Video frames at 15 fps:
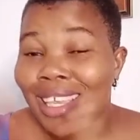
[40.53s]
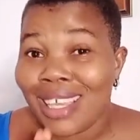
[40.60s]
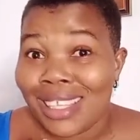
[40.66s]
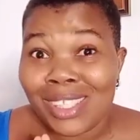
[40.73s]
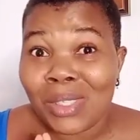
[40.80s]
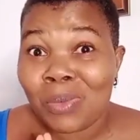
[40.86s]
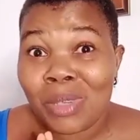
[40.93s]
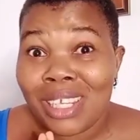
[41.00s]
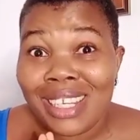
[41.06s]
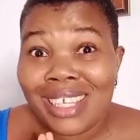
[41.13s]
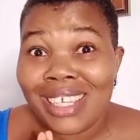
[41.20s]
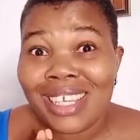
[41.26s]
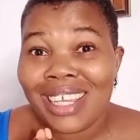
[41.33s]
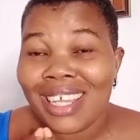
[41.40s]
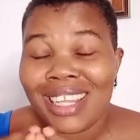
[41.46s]
It's
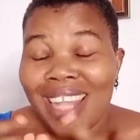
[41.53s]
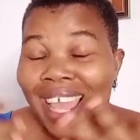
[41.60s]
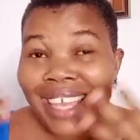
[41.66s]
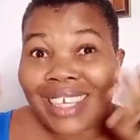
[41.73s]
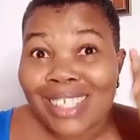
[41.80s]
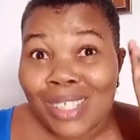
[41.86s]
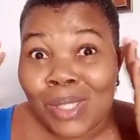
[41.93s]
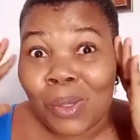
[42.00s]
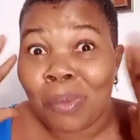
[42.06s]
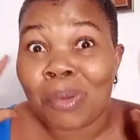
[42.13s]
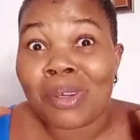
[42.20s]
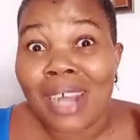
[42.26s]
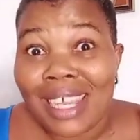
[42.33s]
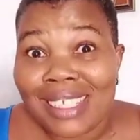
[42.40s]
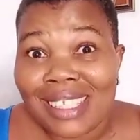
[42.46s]
really like
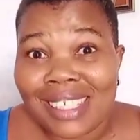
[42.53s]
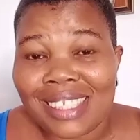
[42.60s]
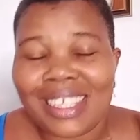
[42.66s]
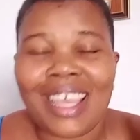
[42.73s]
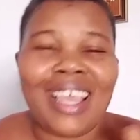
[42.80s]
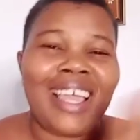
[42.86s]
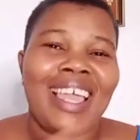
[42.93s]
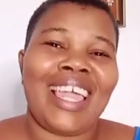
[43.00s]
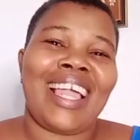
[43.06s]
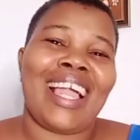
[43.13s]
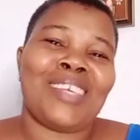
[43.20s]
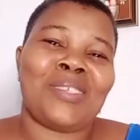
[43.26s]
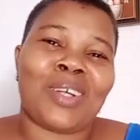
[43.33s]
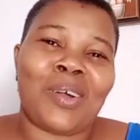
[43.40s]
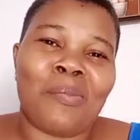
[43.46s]
surprising. Hey
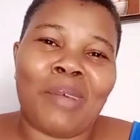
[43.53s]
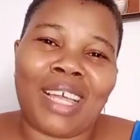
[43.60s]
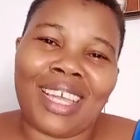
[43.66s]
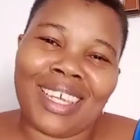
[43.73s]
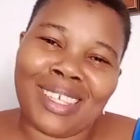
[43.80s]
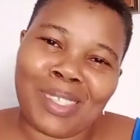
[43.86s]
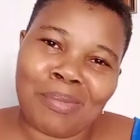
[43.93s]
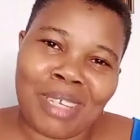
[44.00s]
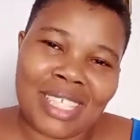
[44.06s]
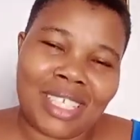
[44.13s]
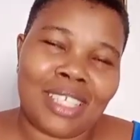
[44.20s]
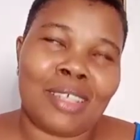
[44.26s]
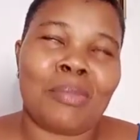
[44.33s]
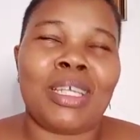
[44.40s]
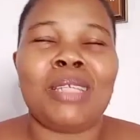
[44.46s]
guys, welcome back again to my
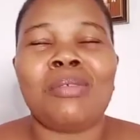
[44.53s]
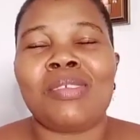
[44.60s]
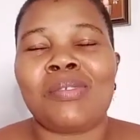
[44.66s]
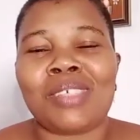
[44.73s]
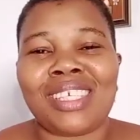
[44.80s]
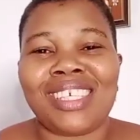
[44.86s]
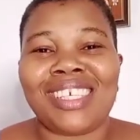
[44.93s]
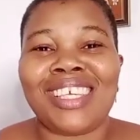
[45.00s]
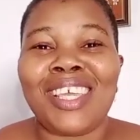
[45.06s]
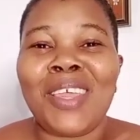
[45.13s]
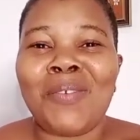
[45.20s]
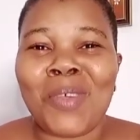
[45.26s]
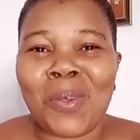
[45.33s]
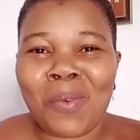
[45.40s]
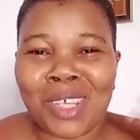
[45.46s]
channel. My name is Vicky.
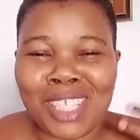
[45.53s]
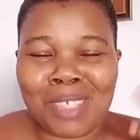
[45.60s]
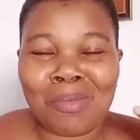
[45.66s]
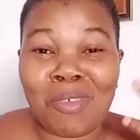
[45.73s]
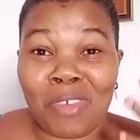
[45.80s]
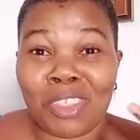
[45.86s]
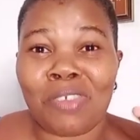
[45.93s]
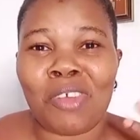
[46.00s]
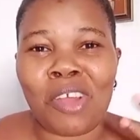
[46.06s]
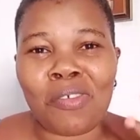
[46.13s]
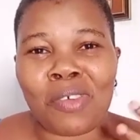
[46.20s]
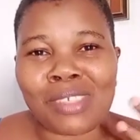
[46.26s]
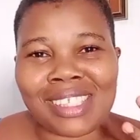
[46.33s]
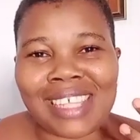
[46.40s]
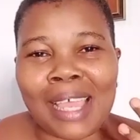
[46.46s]
If you're watching me for the very
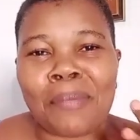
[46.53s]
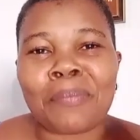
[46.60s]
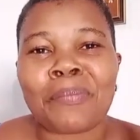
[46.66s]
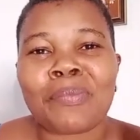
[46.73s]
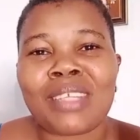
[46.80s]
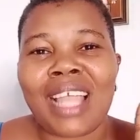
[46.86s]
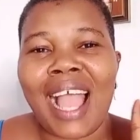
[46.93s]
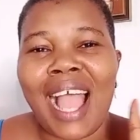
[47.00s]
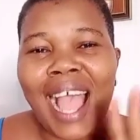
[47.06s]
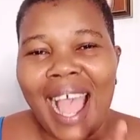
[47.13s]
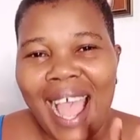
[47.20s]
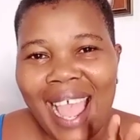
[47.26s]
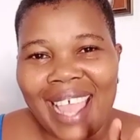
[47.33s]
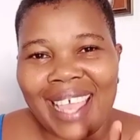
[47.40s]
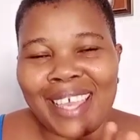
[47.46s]
first time,
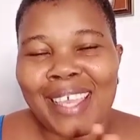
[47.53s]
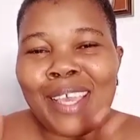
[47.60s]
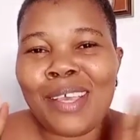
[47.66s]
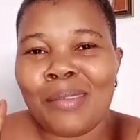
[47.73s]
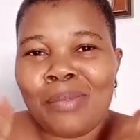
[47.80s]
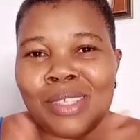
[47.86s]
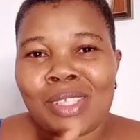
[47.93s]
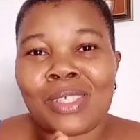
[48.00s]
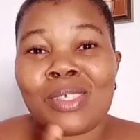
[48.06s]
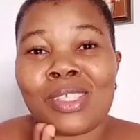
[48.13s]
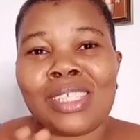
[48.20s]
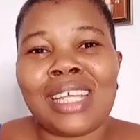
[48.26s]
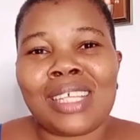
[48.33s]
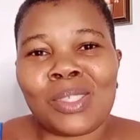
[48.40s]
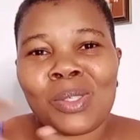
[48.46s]
hi, please
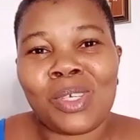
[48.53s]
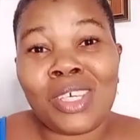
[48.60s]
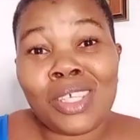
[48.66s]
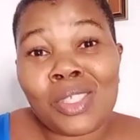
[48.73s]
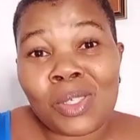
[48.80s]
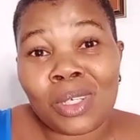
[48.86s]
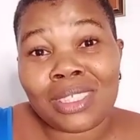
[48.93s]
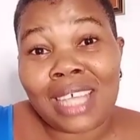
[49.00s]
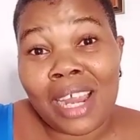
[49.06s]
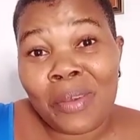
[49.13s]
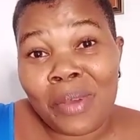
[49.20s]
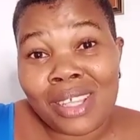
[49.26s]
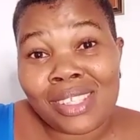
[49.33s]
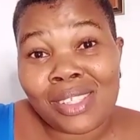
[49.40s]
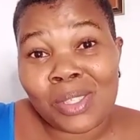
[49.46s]
consider to hit on
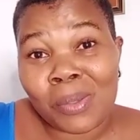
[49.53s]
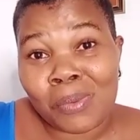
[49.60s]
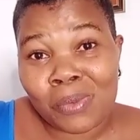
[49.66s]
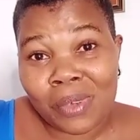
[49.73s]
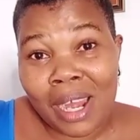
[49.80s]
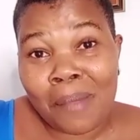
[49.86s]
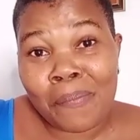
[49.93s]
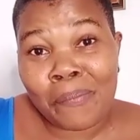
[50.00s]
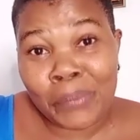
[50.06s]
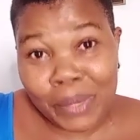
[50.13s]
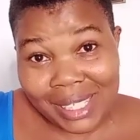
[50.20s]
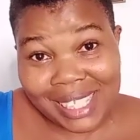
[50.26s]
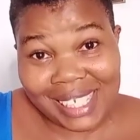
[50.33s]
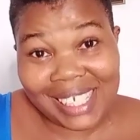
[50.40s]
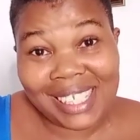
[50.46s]
that red subscribe
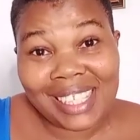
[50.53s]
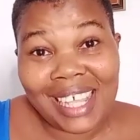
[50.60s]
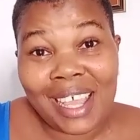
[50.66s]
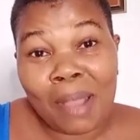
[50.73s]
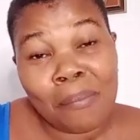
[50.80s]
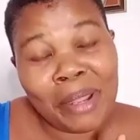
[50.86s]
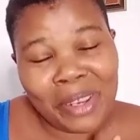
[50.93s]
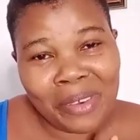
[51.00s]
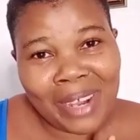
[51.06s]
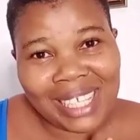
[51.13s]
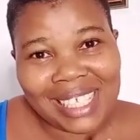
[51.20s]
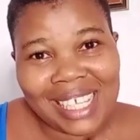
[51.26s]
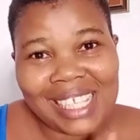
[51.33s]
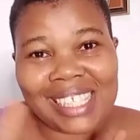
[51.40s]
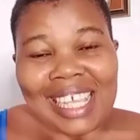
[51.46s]
button by your
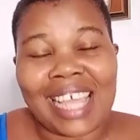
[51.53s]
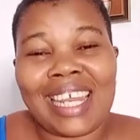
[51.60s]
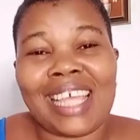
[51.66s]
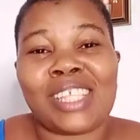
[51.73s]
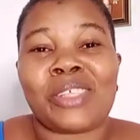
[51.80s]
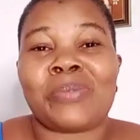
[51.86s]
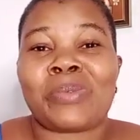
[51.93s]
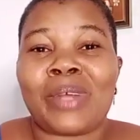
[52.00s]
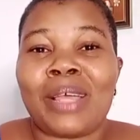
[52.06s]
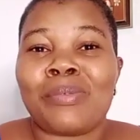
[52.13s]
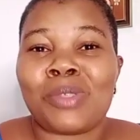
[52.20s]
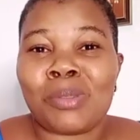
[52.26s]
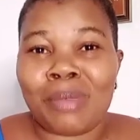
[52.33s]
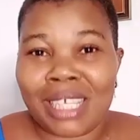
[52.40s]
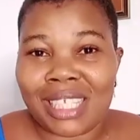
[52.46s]
right hand side and subscribe
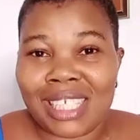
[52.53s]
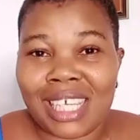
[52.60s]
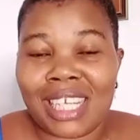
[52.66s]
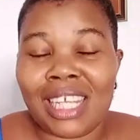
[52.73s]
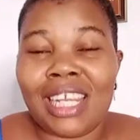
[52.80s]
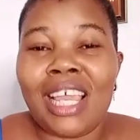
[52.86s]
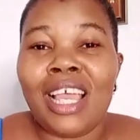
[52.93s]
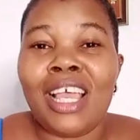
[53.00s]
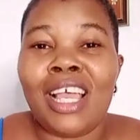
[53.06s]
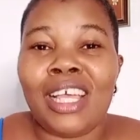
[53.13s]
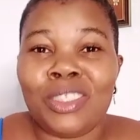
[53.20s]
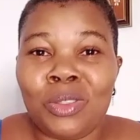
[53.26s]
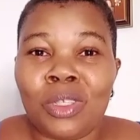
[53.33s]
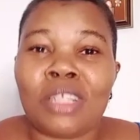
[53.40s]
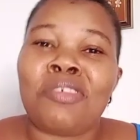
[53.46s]
to my channel,
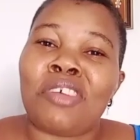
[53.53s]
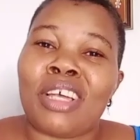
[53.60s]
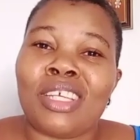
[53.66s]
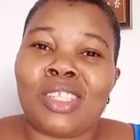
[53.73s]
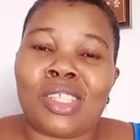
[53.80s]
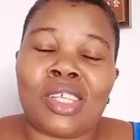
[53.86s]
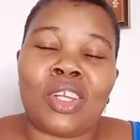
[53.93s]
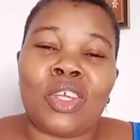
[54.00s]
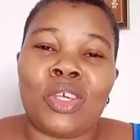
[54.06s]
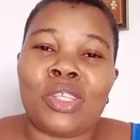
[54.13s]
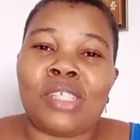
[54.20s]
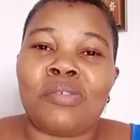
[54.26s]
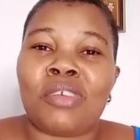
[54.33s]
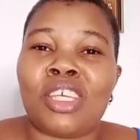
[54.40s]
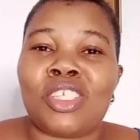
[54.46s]
and do not forget to turn on your
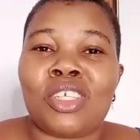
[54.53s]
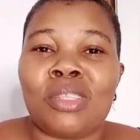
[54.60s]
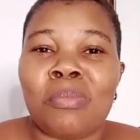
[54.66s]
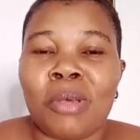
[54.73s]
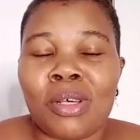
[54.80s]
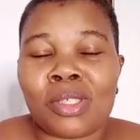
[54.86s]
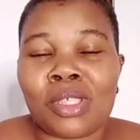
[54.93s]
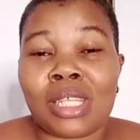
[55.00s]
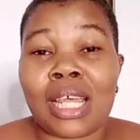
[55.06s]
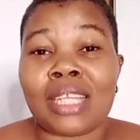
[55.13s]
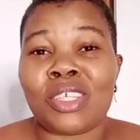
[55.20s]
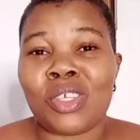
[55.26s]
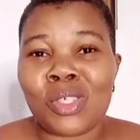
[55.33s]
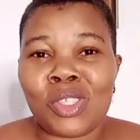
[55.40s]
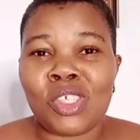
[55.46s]
notification bell so
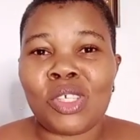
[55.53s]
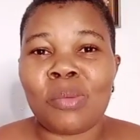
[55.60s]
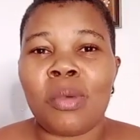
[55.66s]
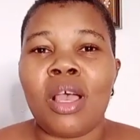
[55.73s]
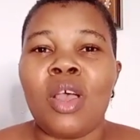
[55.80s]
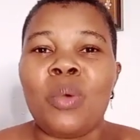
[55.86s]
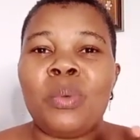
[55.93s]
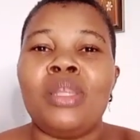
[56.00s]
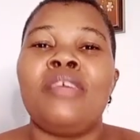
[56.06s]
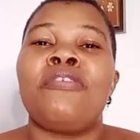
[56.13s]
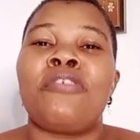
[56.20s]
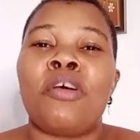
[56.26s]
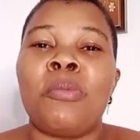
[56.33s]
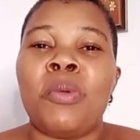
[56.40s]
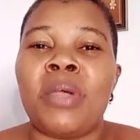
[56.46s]
that YouTube will
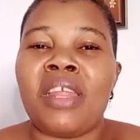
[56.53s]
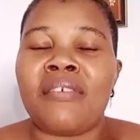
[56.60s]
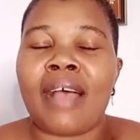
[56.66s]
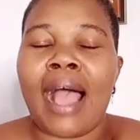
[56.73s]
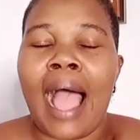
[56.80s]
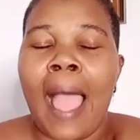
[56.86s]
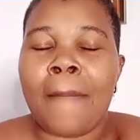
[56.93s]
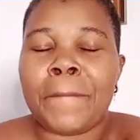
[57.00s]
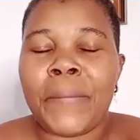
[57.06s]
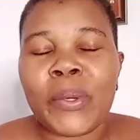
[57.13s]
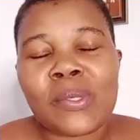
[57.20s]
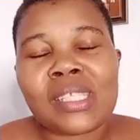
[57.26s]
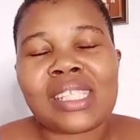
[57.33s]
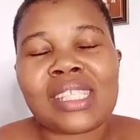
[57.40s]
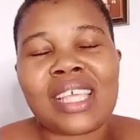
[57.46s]
inform you whenever I
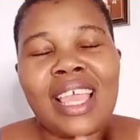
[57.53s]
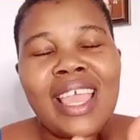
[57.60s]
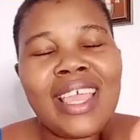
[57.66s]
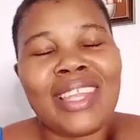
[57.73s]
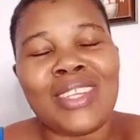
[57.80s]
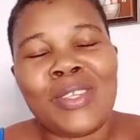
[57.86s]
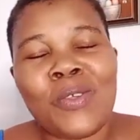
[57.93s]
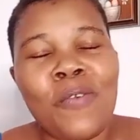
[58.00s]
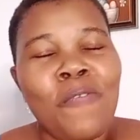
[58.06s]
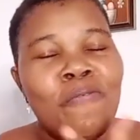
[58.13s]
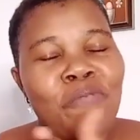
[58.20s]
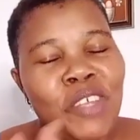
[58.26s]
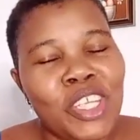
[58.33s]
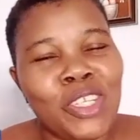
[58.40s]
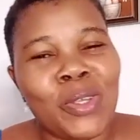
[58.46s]
post a new
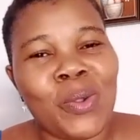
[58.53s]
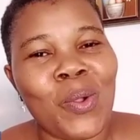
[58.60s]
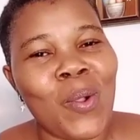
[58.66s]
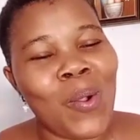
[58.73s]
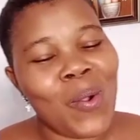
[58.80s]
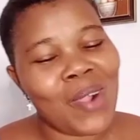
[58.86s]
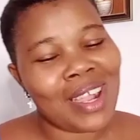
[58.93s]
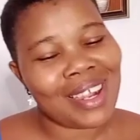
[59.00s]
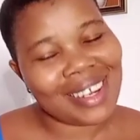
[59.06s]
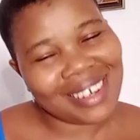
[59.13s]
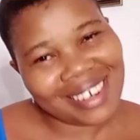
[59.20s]
video. Oh